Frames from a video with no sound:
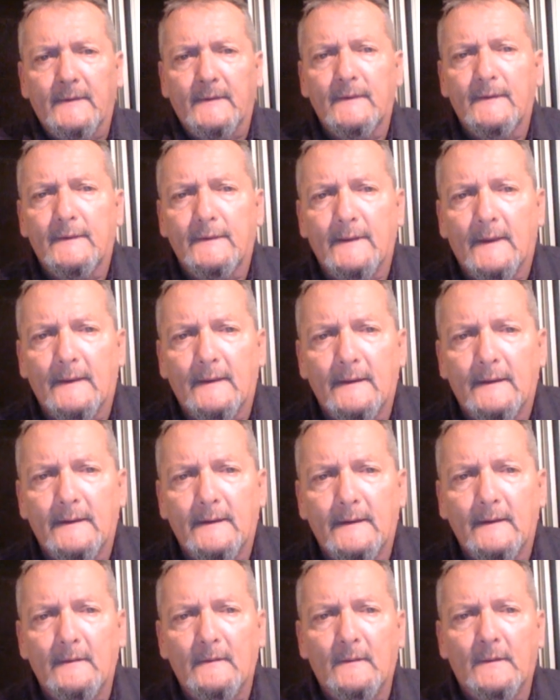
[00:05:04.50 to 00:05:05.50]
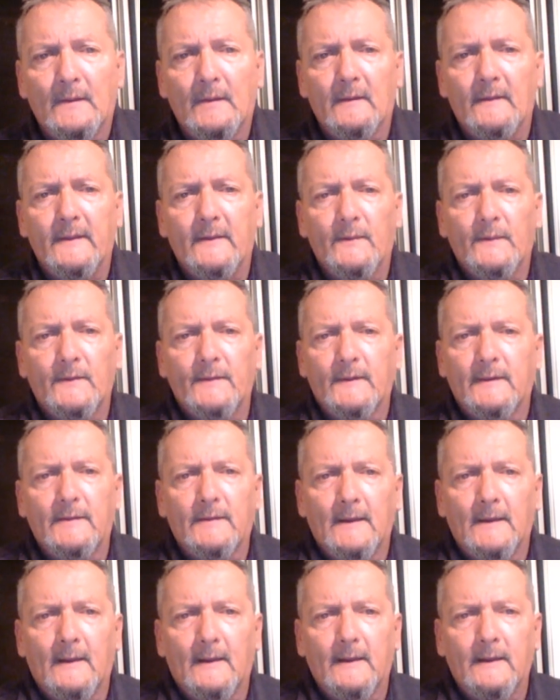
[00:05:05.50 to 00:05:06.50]
extending the length of the
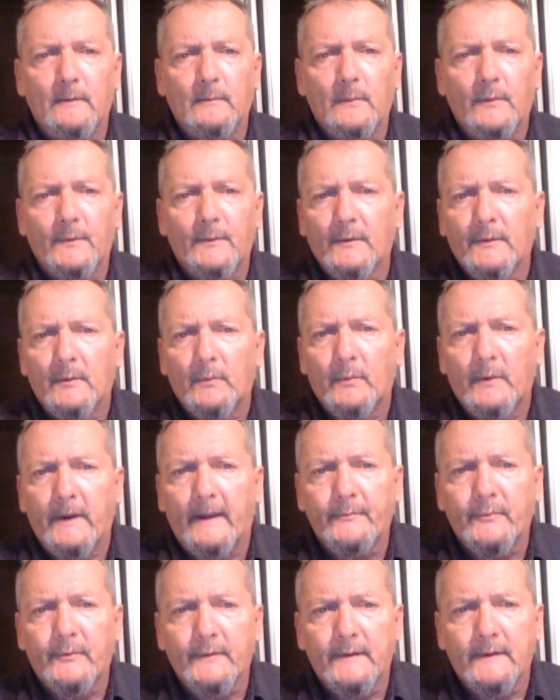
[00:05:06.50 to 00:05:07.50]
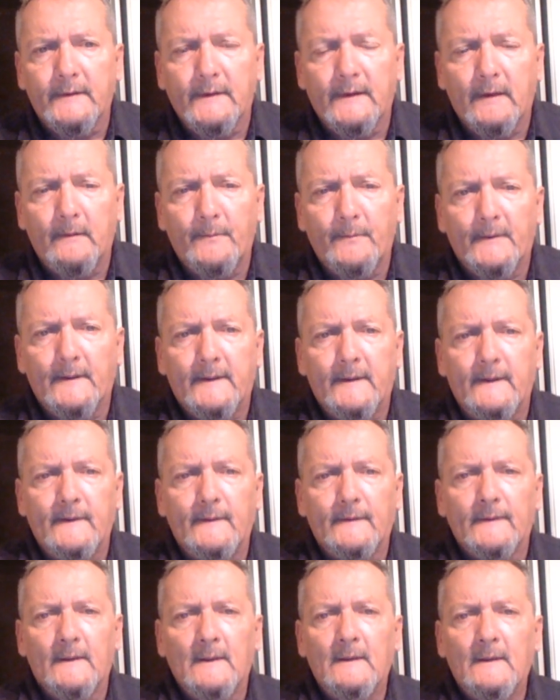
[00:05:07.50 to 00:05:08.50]
time for the rapture to take
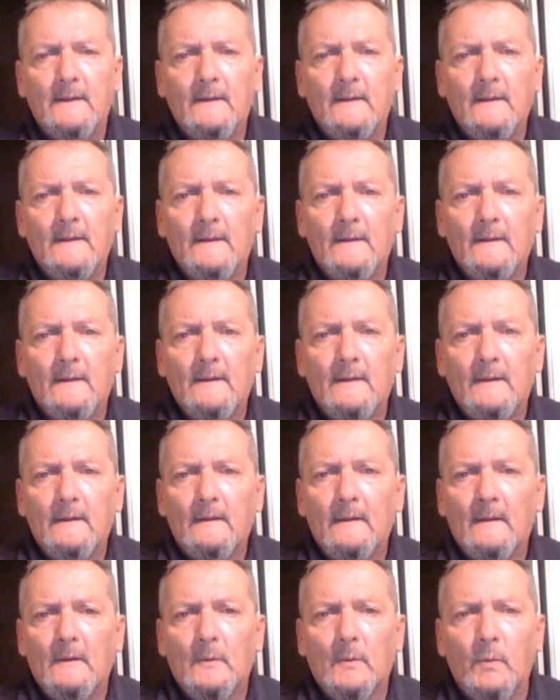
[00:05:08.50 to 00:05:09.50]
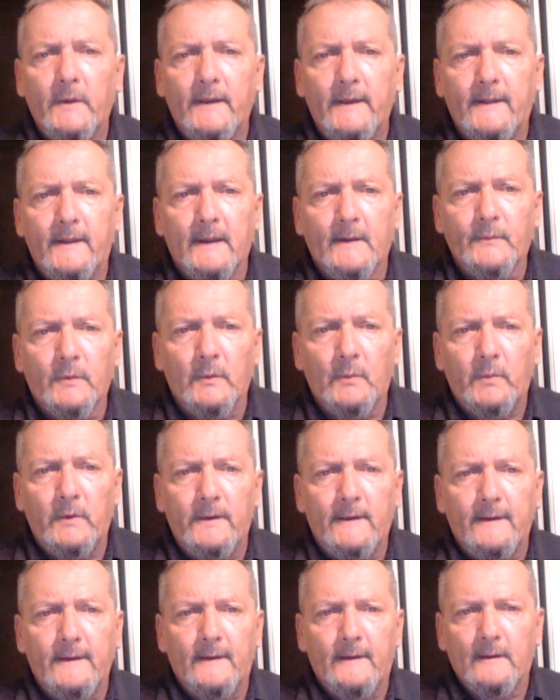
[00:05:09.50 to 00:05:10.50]
place, week after
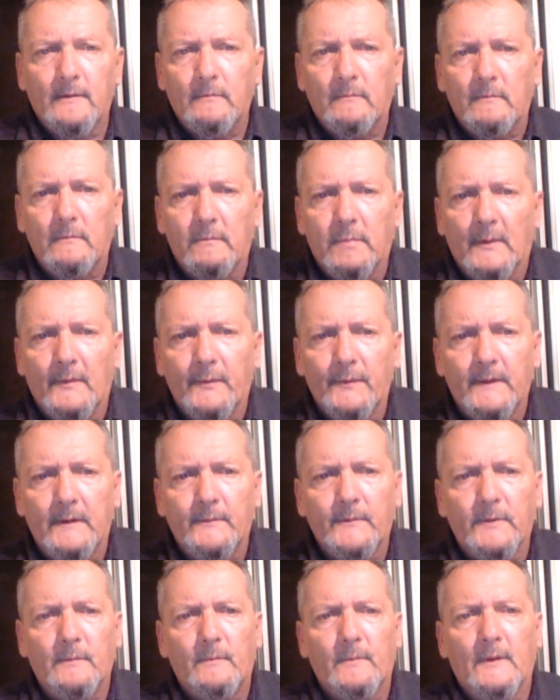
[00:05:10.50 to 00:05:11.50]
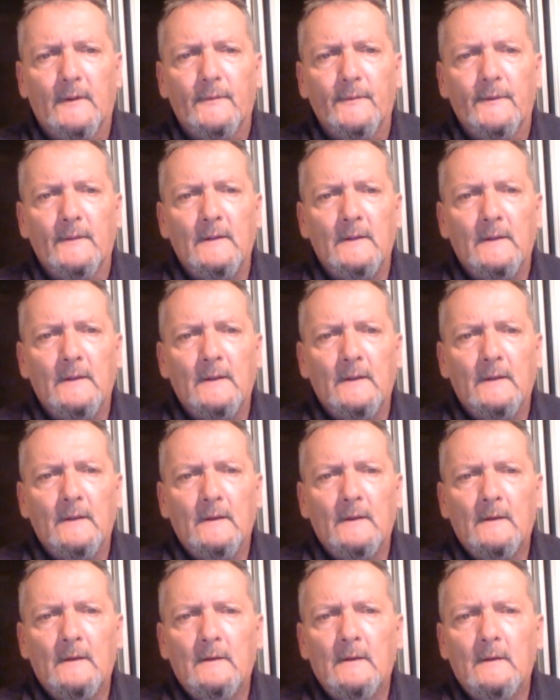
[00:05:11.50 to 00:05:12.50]
week and month after month,
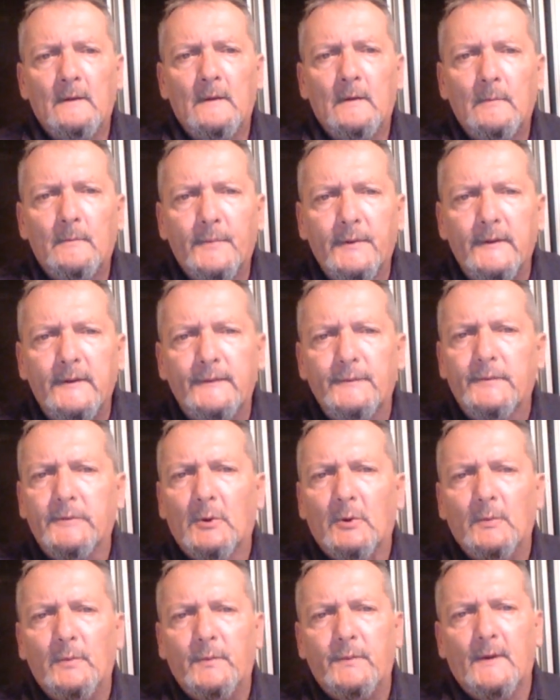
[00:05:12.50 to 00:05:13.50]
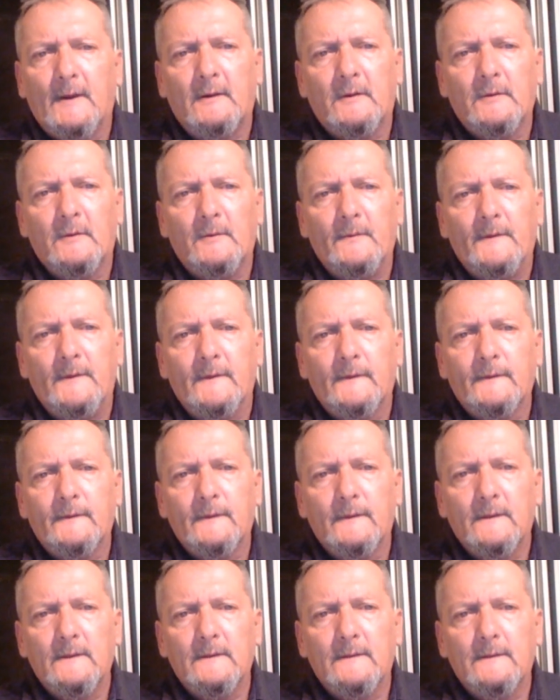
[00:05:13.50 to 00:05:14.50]
please don't follow
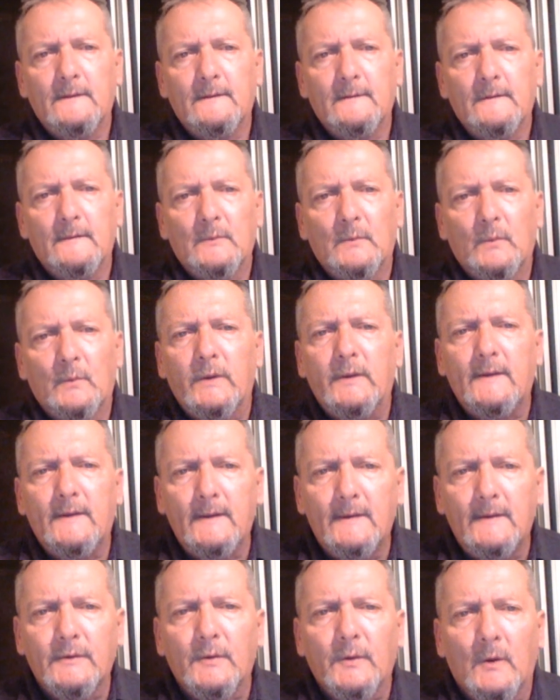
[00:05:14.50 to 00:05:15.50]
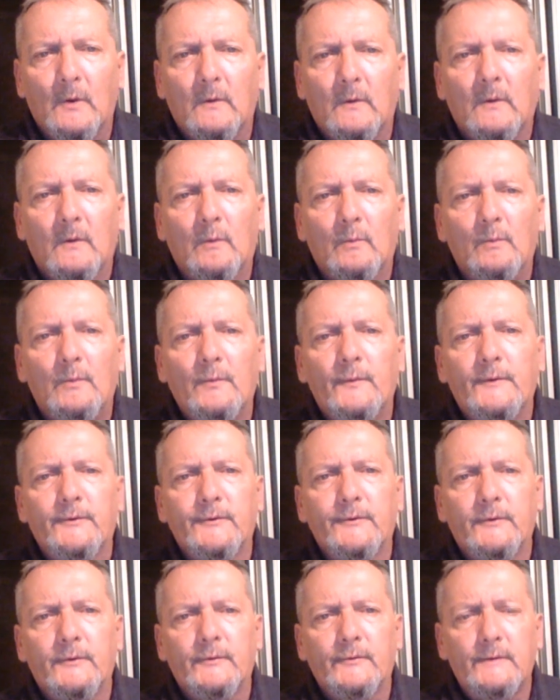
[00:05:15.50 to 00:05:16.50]
this. We need to go home. The
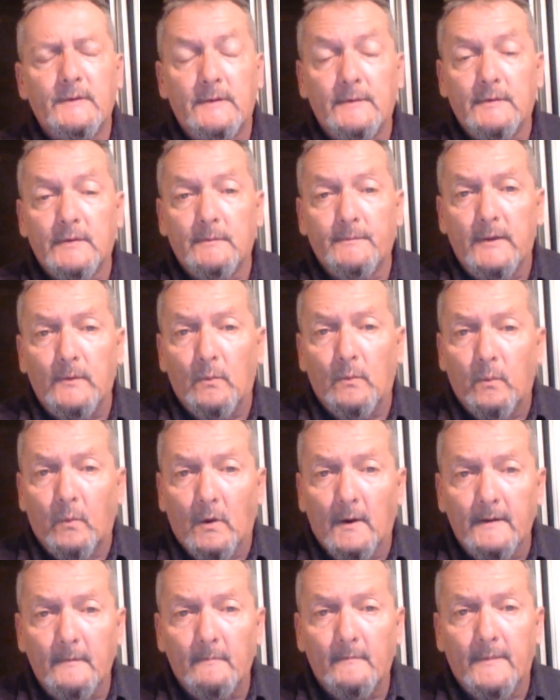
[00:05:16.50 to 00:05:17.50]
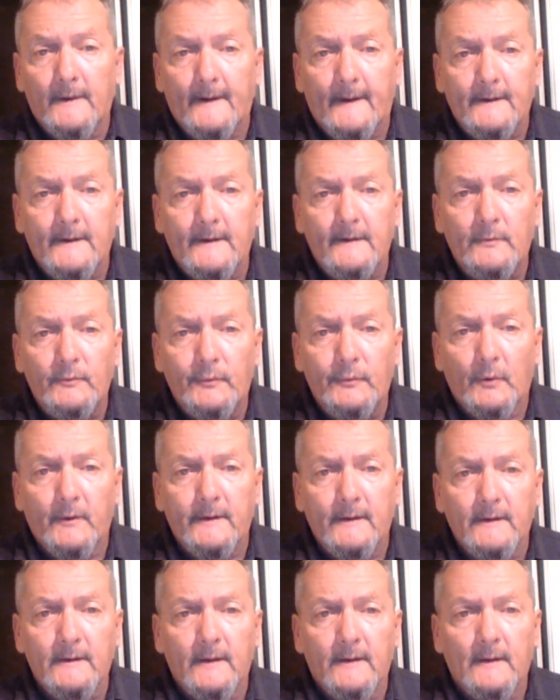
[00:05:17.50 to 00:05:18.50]
church needs to be one body
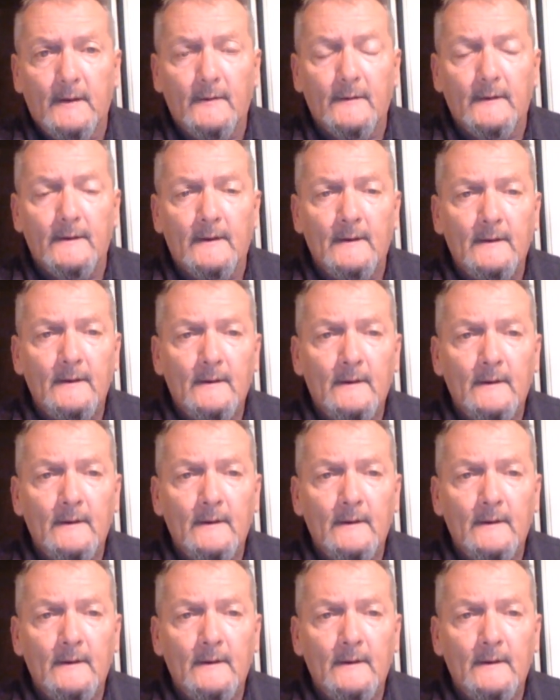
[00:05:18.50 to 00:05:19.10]
joined together.